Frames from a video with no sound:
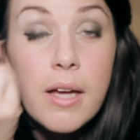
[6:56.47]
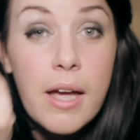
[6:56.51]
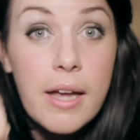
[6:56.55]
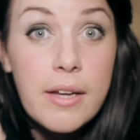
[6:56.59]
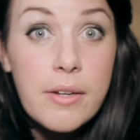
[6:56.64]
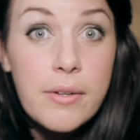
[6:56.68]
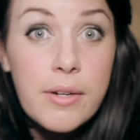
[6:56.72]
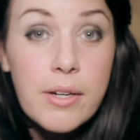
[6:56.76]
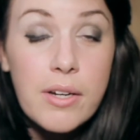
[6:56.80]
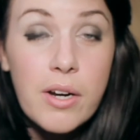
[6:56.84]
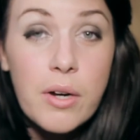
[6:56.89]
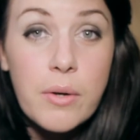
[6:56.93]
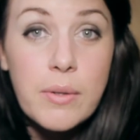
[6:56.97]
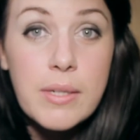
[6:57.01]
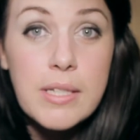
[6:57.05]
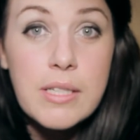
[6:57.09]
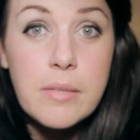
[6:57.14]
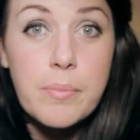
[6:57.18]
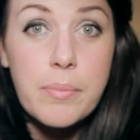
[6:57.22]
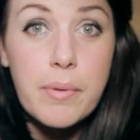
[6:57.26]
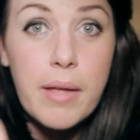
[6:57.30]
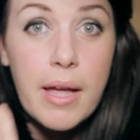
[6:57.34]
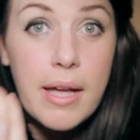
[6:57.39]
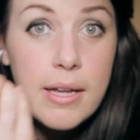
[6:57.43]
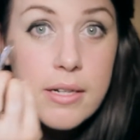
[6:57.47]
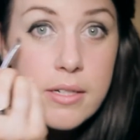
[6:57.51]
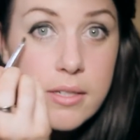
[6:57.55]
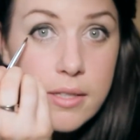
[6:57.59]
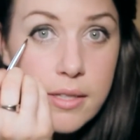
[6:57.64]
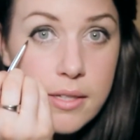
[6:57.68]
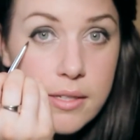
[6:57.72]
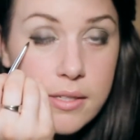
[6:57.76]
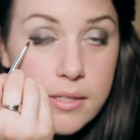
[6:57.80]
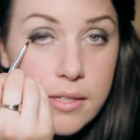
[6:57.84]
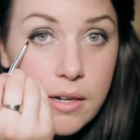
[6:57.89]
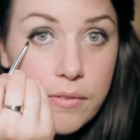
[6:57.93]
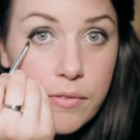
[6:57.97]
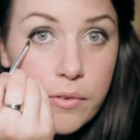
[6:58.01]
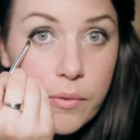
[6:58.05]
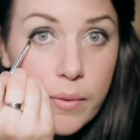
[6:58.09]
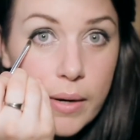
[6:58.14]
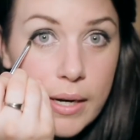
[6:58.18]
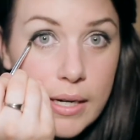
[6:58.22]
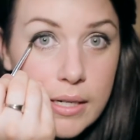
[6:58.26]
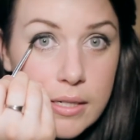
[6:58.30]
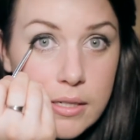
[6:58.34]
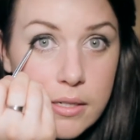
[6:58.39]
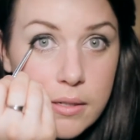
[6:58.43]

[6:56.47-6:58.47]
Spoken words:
And you can always blend this stuff away